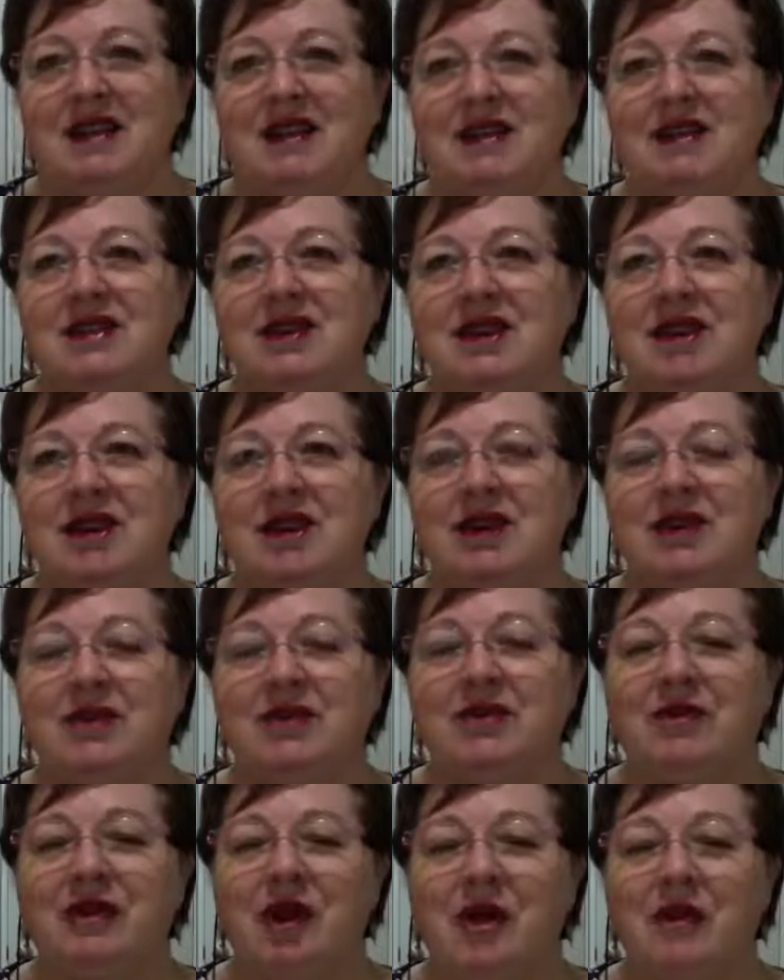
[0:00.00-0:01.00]
So
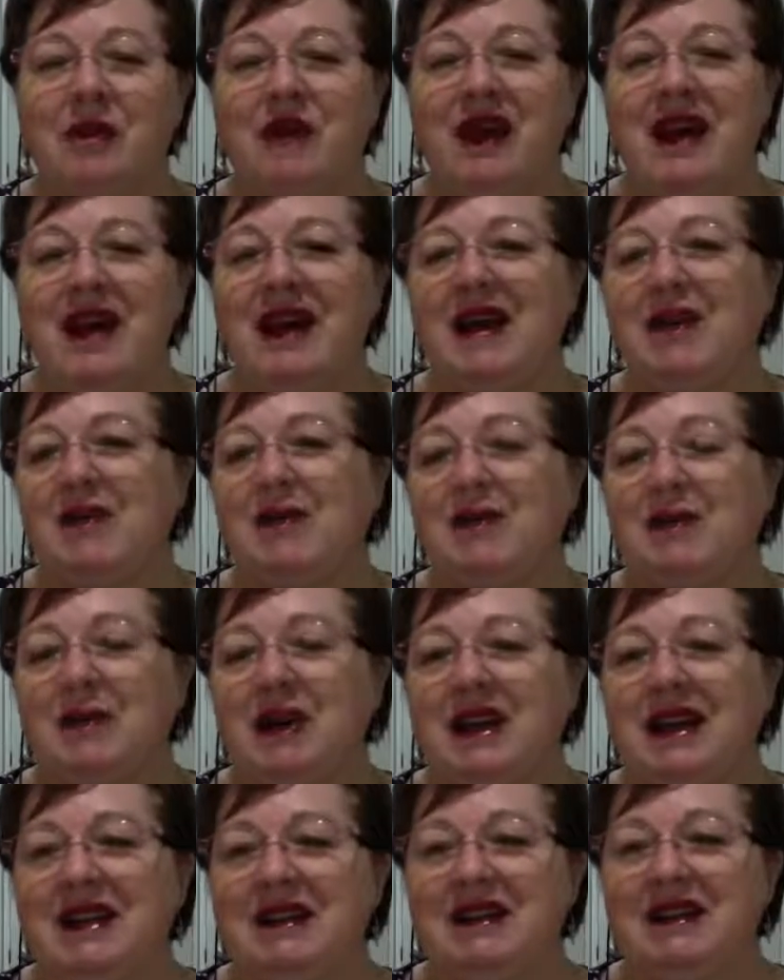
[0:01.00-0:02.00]
from that,
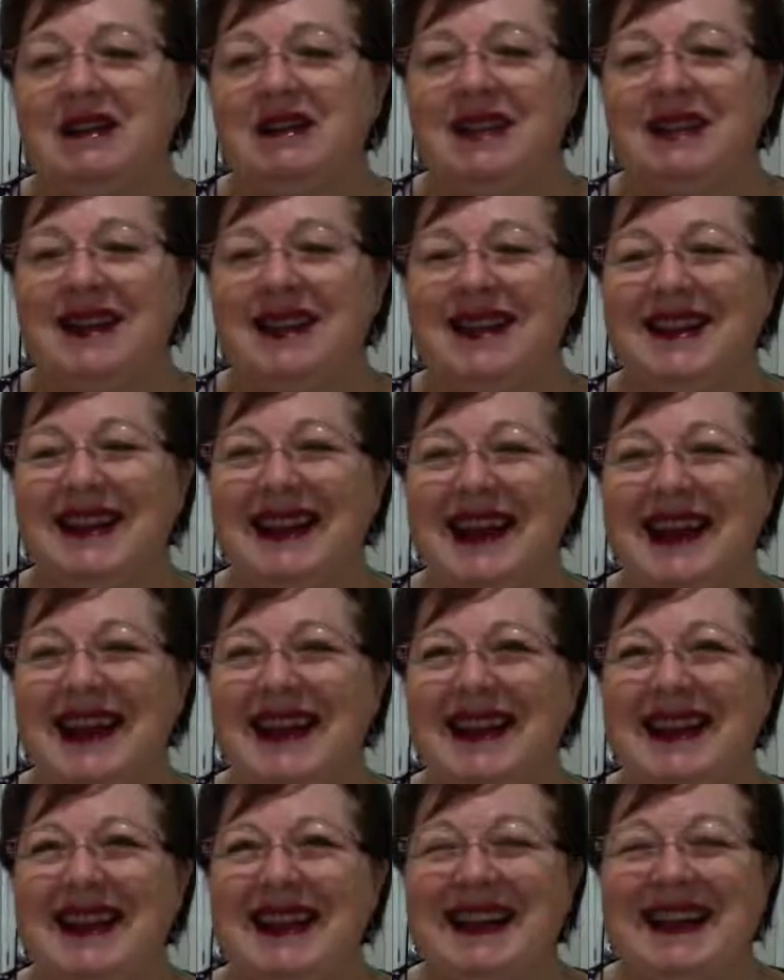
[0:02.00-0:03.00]
we understand
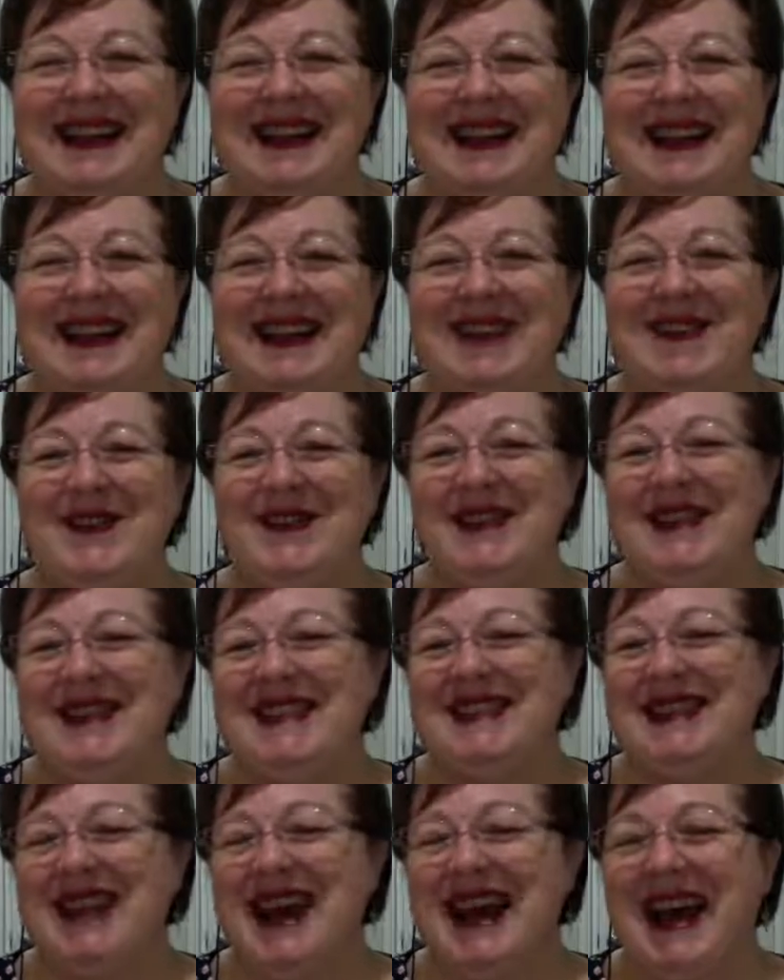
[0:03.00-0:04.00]
that even
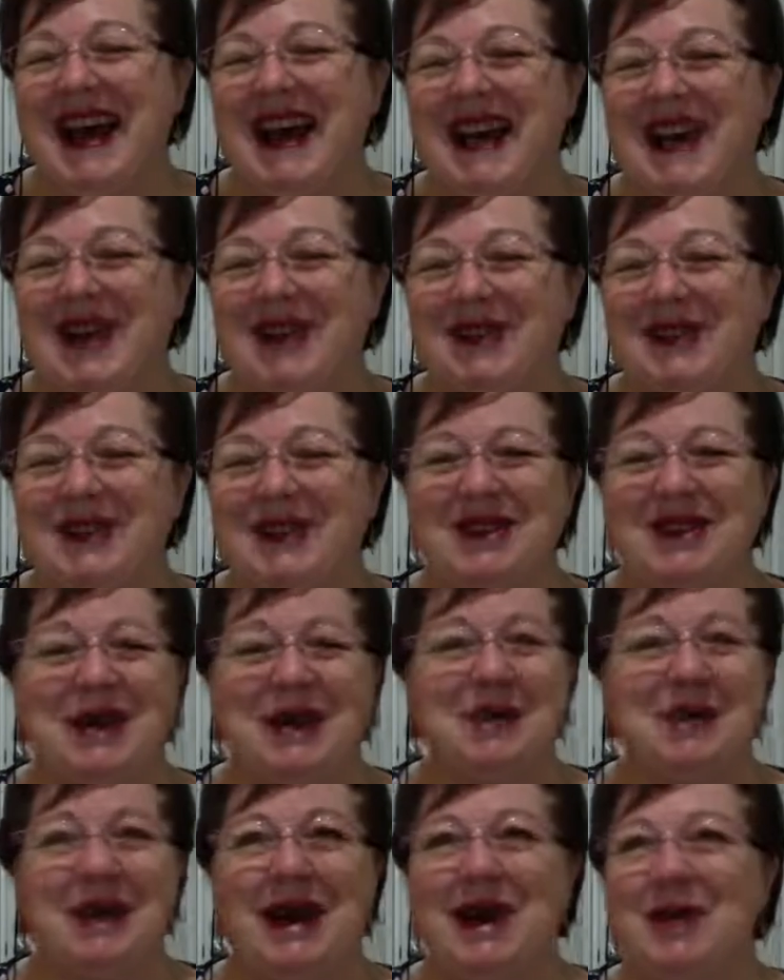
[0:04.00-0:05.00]
as adults,
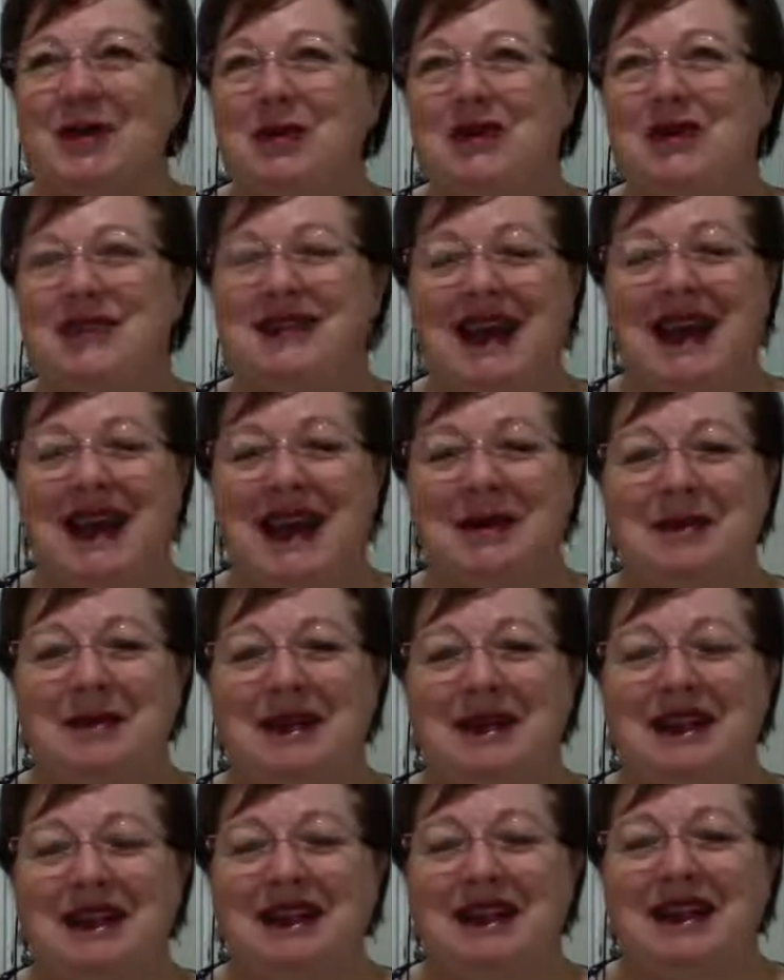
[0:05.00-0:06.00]
no matter what's
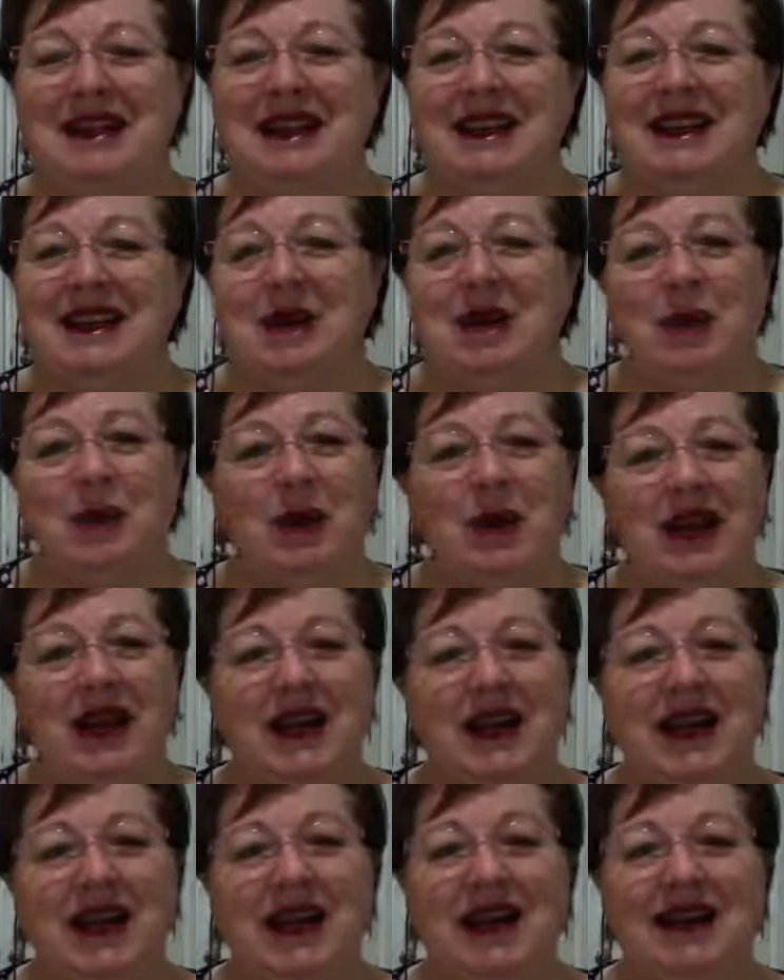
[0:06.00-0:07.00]
happening,
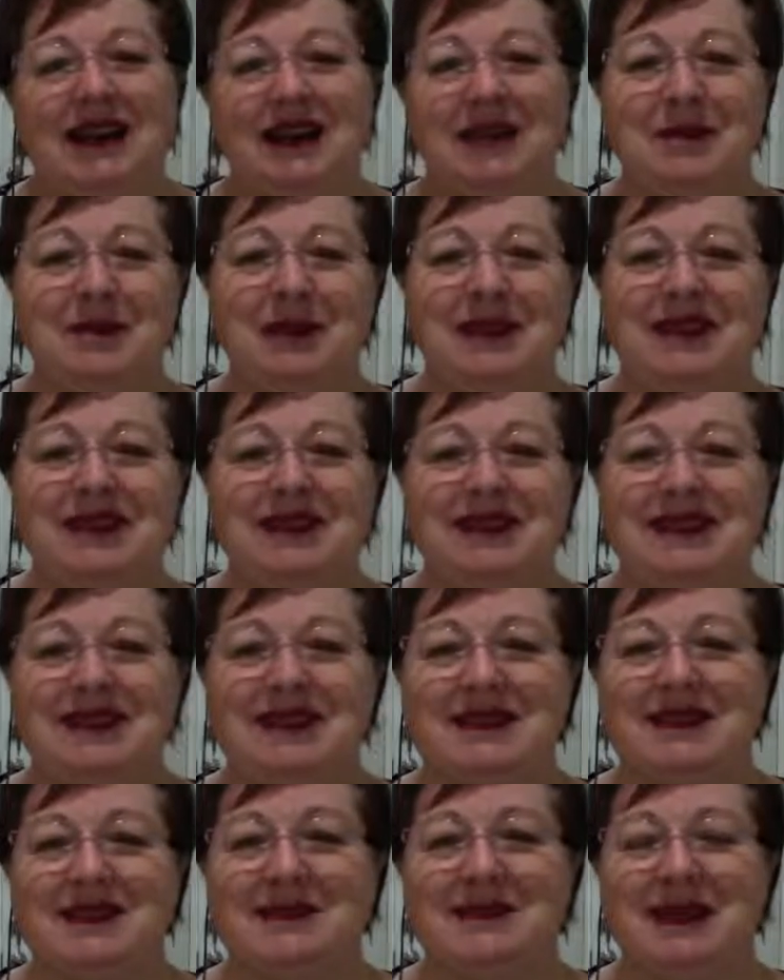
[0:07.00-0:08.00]
when our limbic
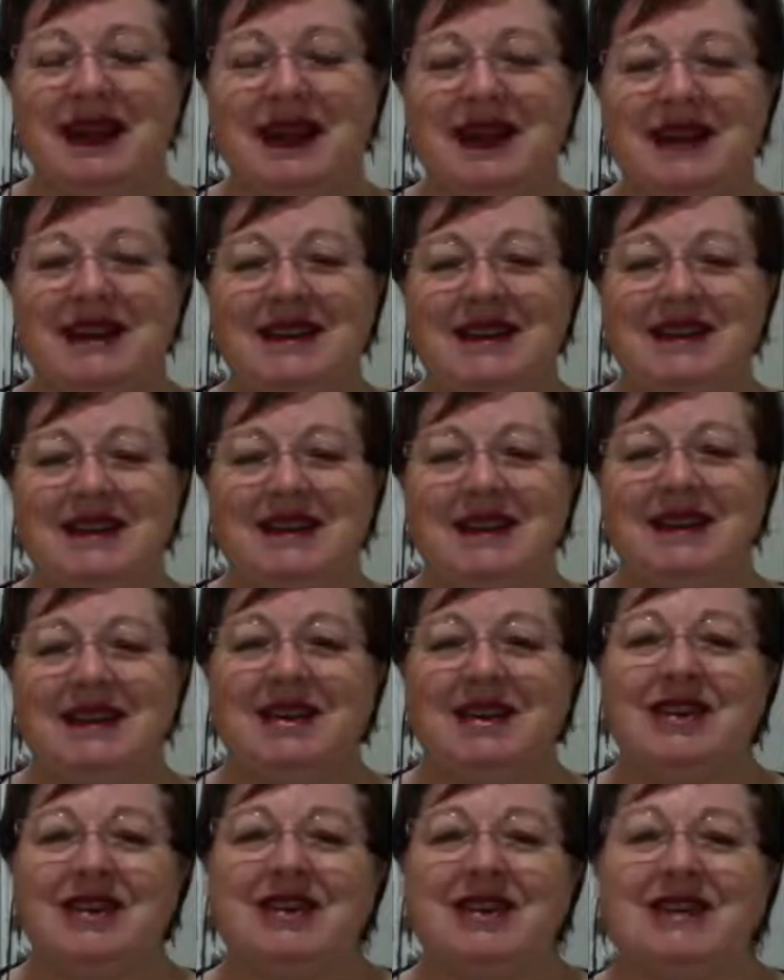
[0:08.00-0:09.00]
system has
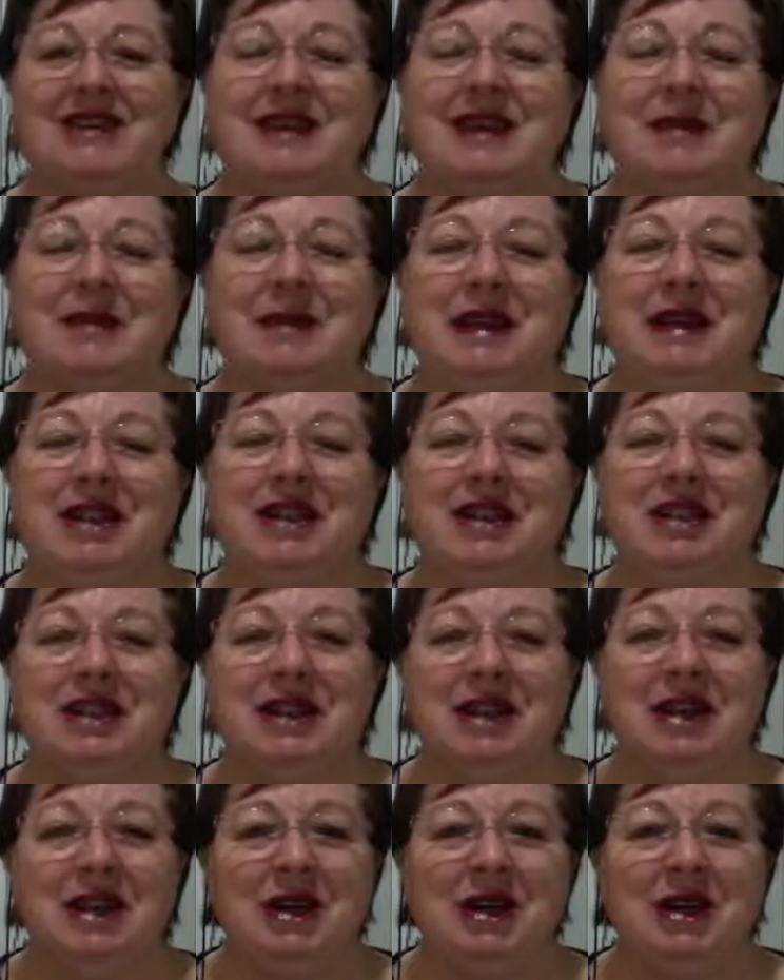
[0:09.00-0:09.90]
incurred damage,